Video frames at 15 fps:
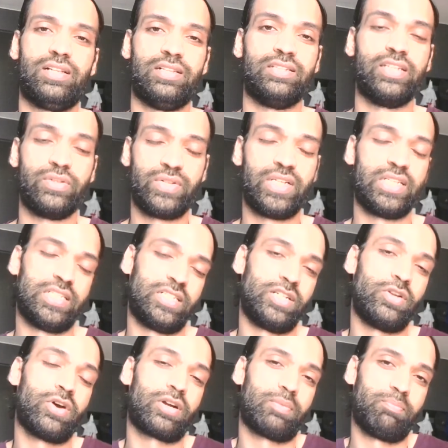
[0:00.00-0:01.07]
they really did
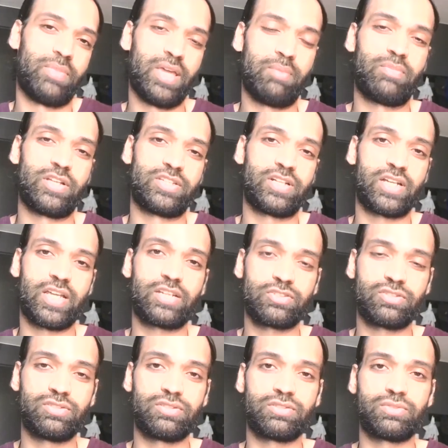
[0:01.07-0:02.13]
not pay much
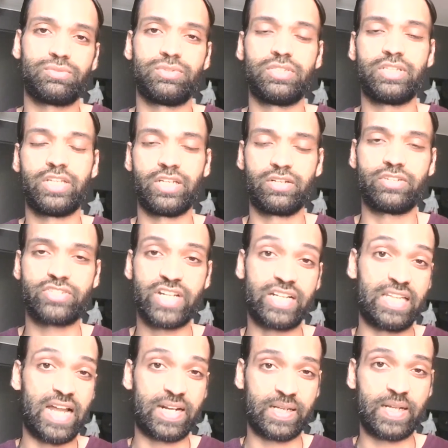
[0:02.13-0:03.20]
attention to the English at
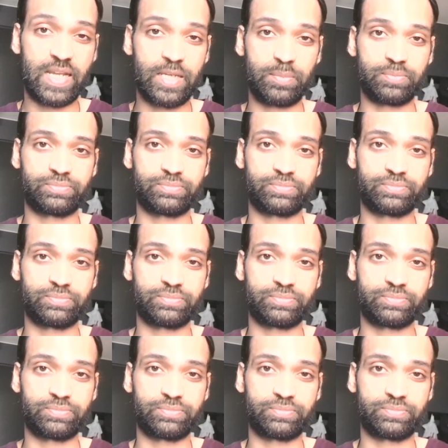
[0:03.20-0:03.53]
that time.